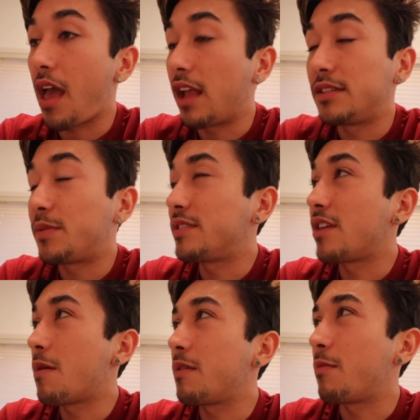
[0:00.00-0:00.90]
I just want to
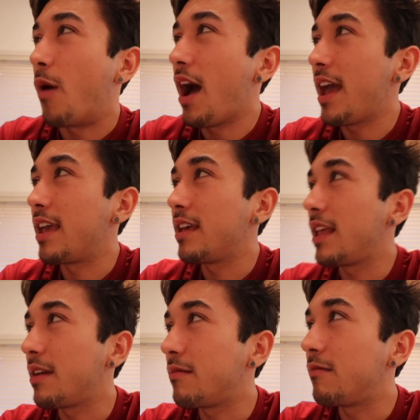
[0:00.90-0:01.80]
start with why.
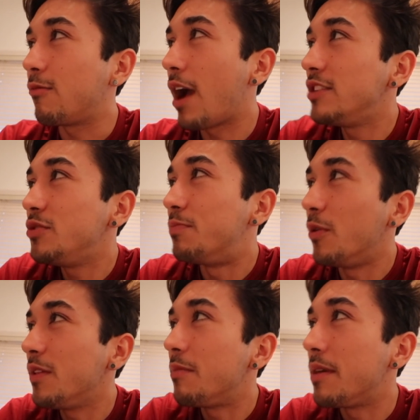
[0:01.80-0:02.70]
Like, why'd you
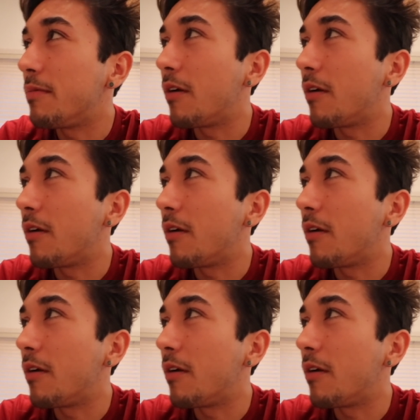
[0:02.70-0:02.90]
bully me,